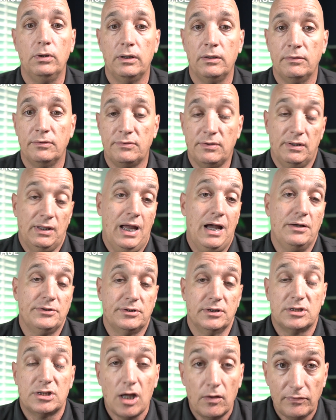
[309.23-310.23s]
if the
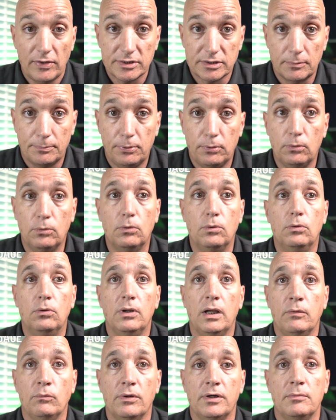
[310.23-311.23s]
house itself has a pool,
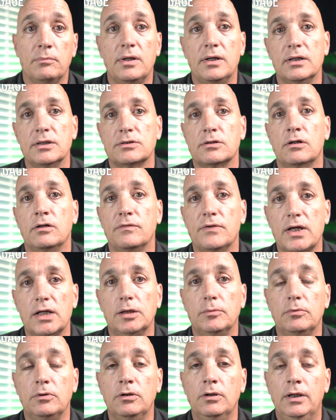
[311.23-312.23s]
and what amenities are
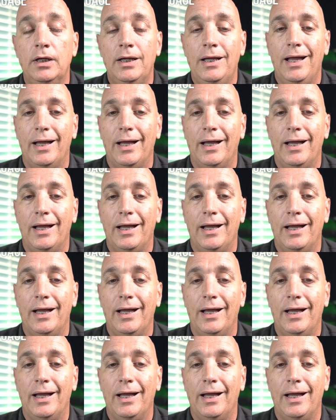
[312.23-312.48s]
available.